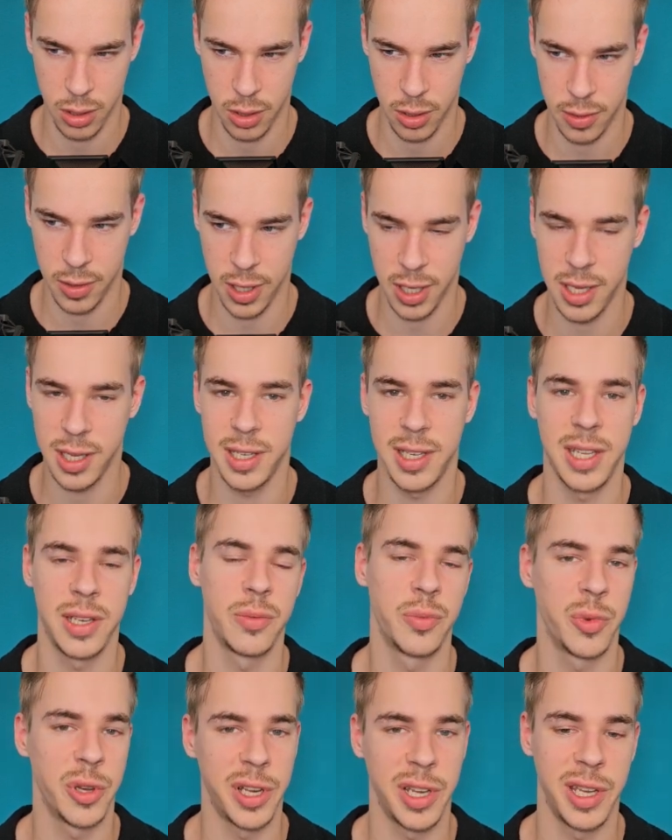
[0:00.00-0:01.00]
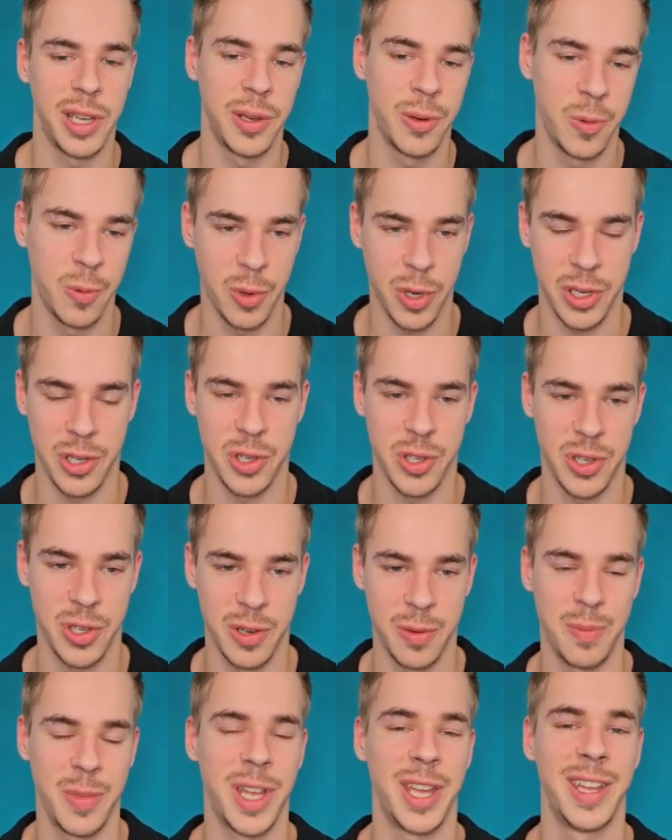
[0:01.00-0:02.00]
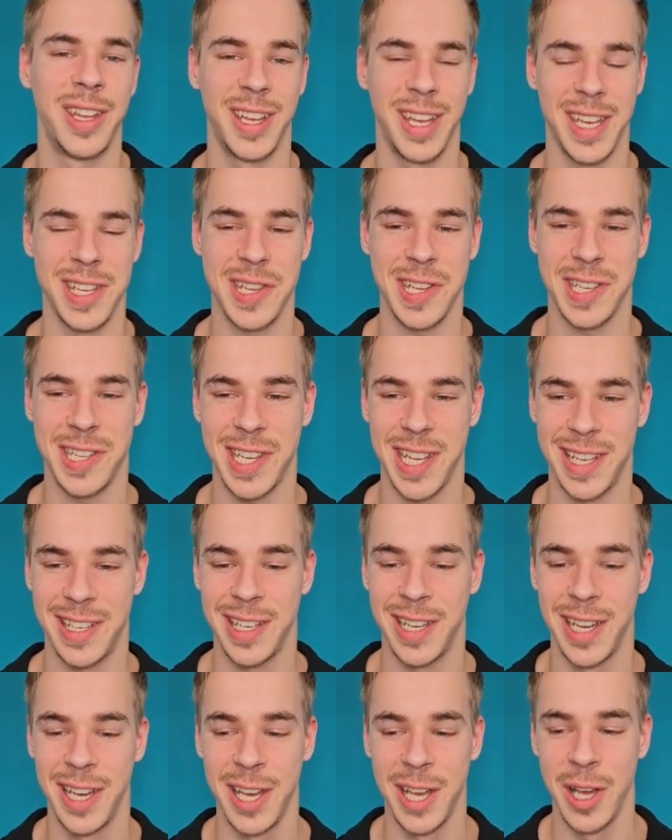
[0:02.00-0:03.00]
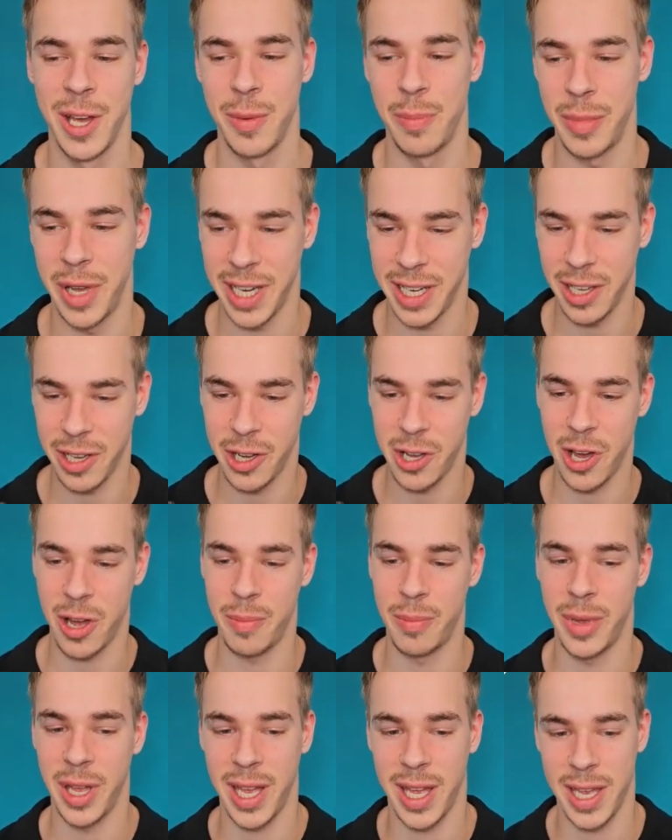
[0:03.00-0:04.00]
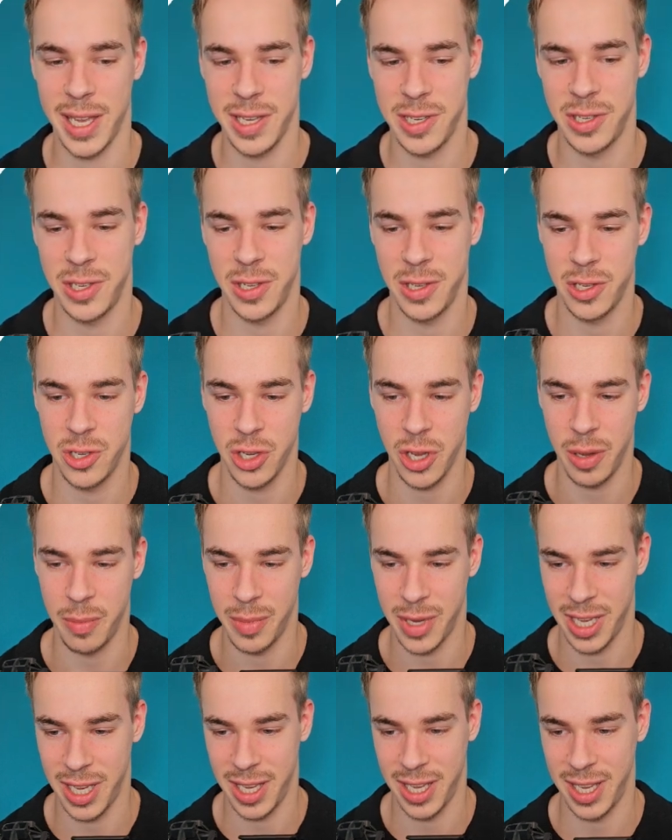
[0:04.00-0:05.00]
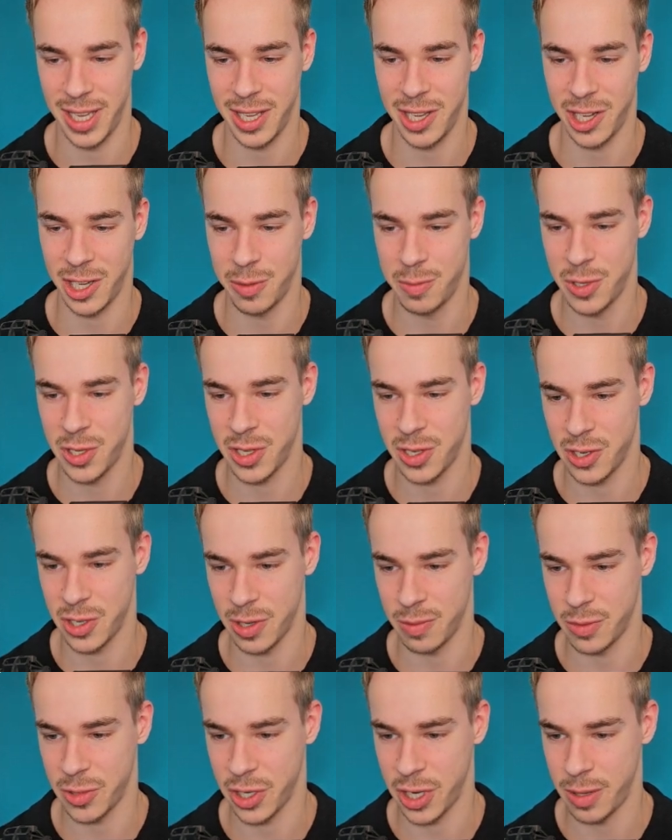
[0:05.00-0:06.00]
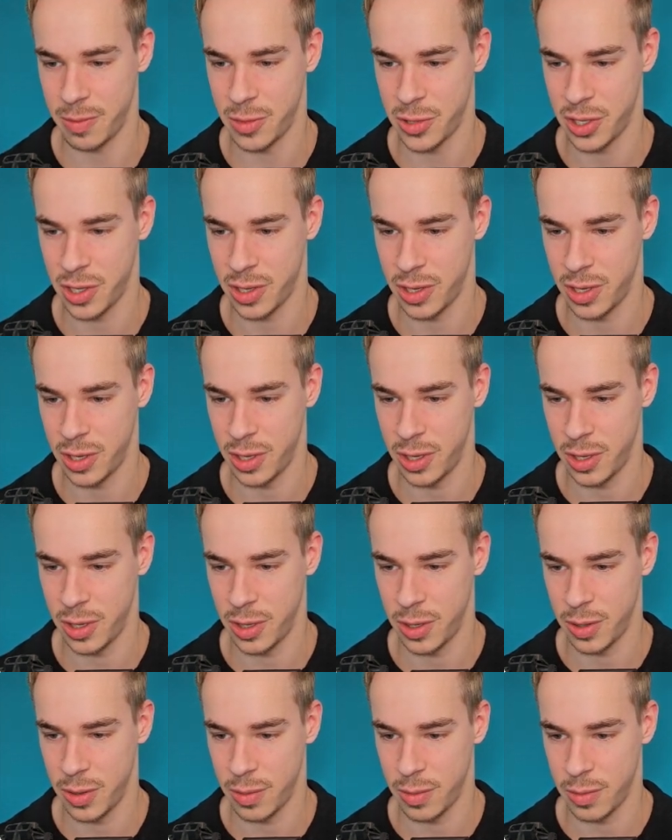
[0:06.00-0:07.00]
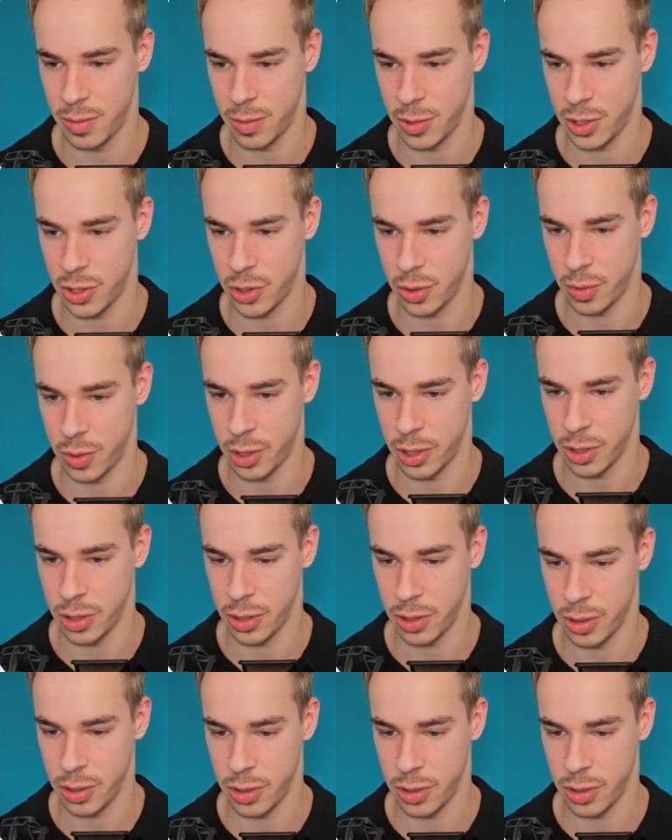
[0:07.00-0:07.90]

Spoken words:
I think it didn't really register. As I said, make.com has some hiccups sometimes. It should work.